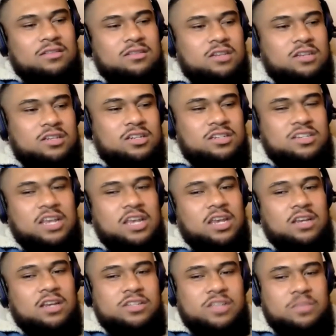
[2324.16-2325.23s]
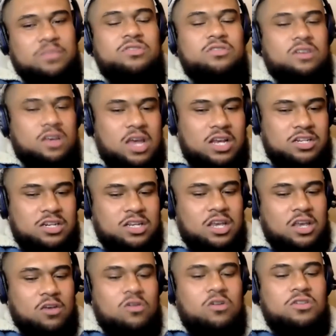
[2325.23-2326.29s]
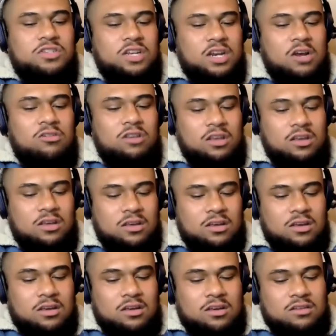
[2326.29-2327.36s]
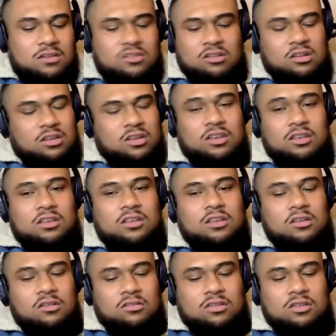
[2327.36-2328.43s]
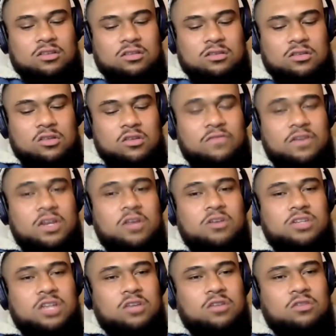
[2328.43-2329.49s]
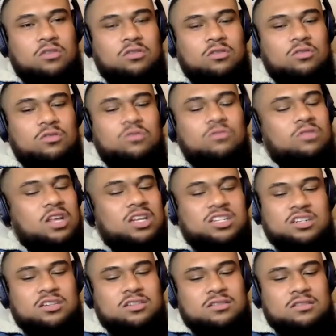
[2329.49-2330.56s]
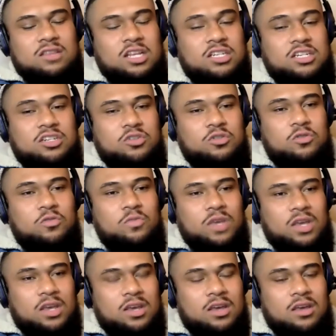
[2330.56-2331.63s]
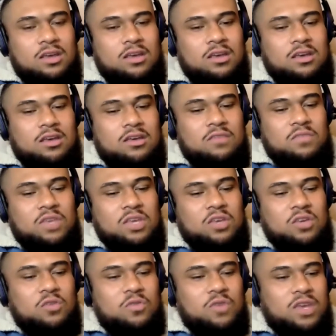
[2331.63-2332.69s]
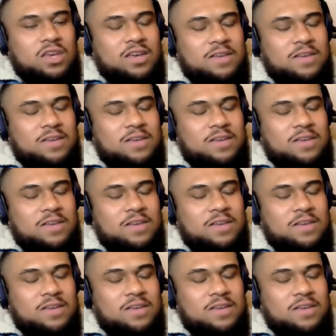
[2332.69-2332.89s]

it's just taking the steps to actually get your content out there. So, the videos that you do, that's just you being you, eh?